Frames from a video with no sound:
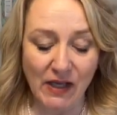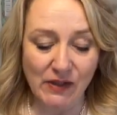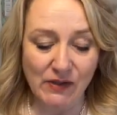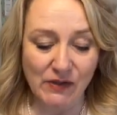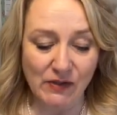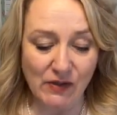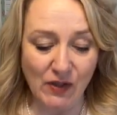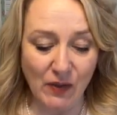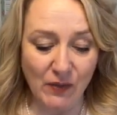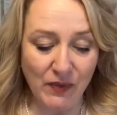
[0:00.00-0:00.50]

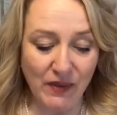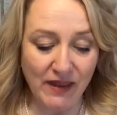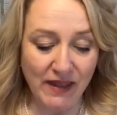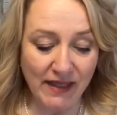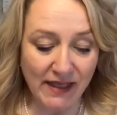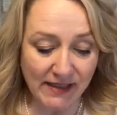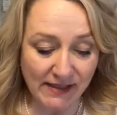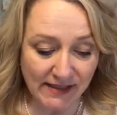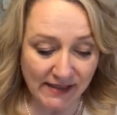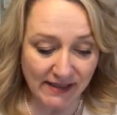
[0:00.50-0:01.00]
So
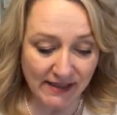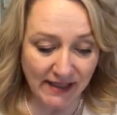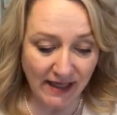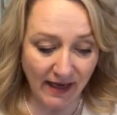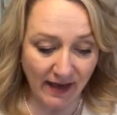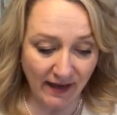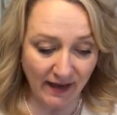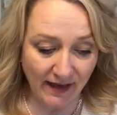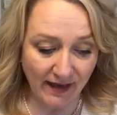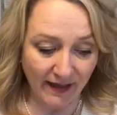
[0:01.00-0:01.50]
this
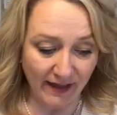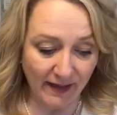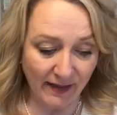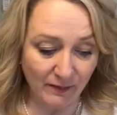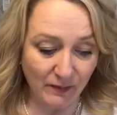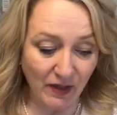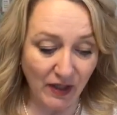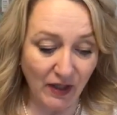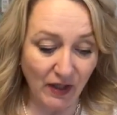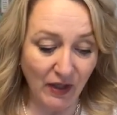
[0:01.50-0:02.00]

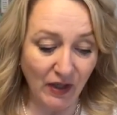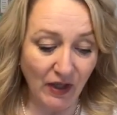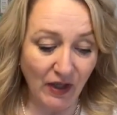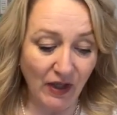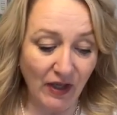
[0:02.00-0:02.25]
time,